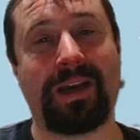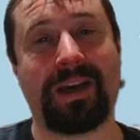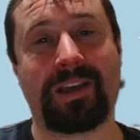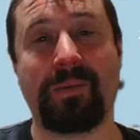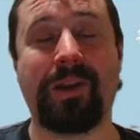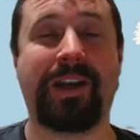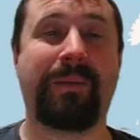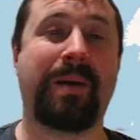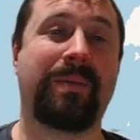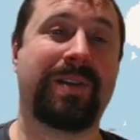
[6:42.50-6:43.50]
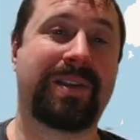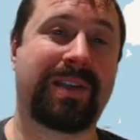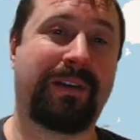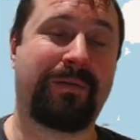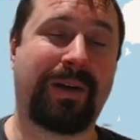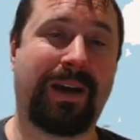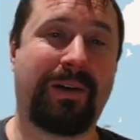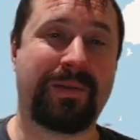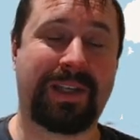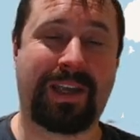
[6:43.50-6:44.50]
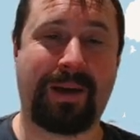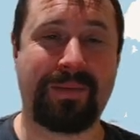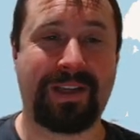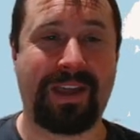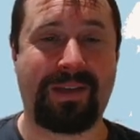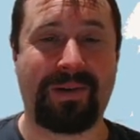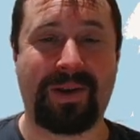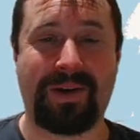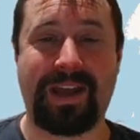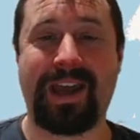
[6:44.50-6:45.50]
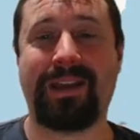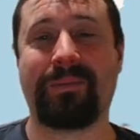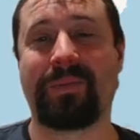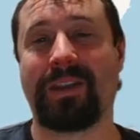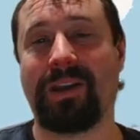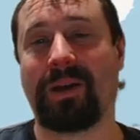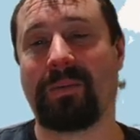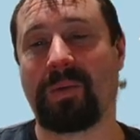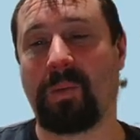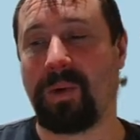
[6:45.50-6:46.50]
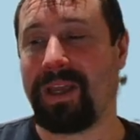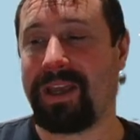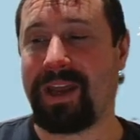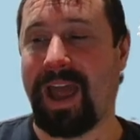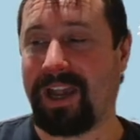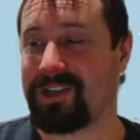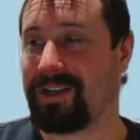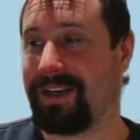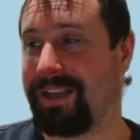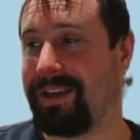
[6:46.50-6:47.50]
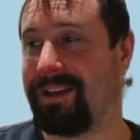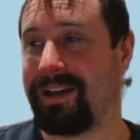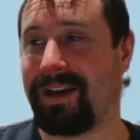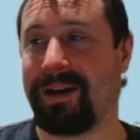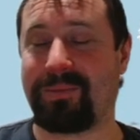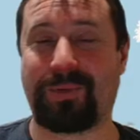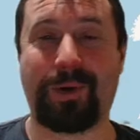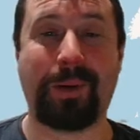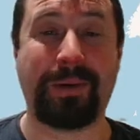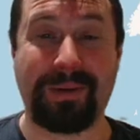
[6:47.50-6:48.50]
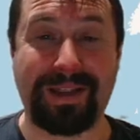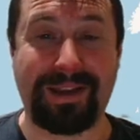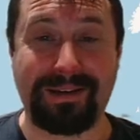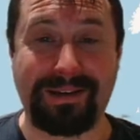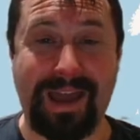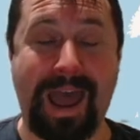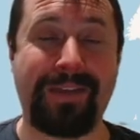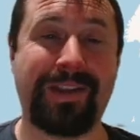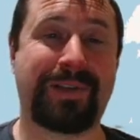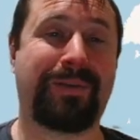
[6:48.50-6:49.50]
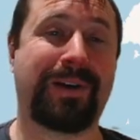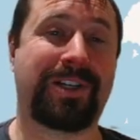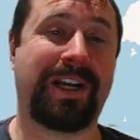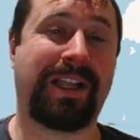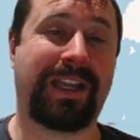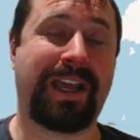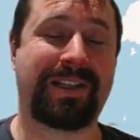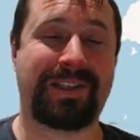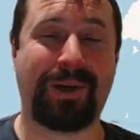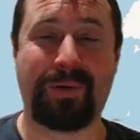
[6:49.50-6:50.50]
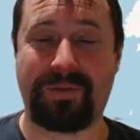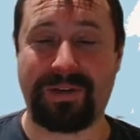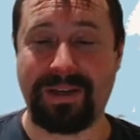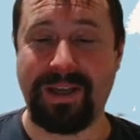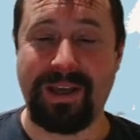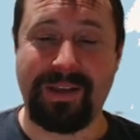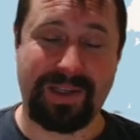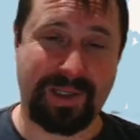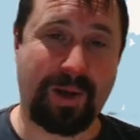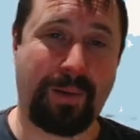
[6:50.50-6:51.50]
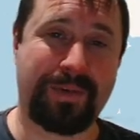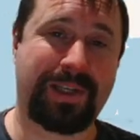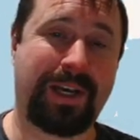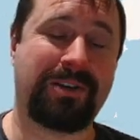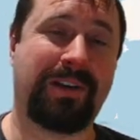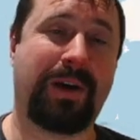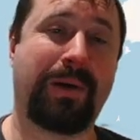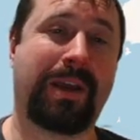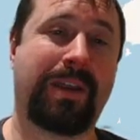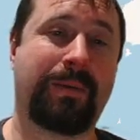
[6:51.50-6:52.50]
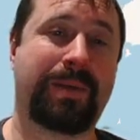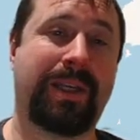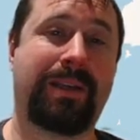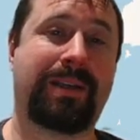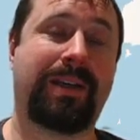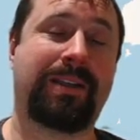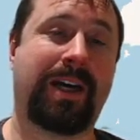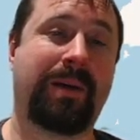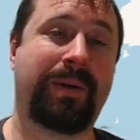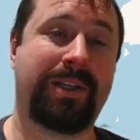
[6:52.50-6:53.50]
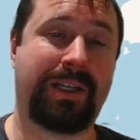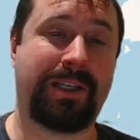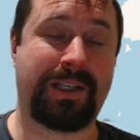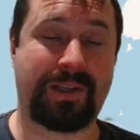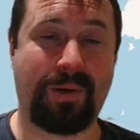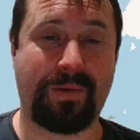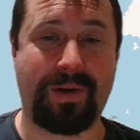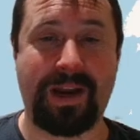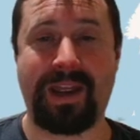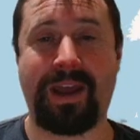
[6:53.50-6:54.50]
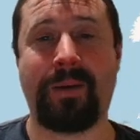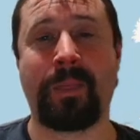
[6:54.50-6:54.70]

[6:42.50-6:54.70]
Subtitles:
community members have obviously come together and gone, hey, you know, we could actually probably add this functionality ourselves. And there's a conversation going in the Obsidian TTRPG Discord right now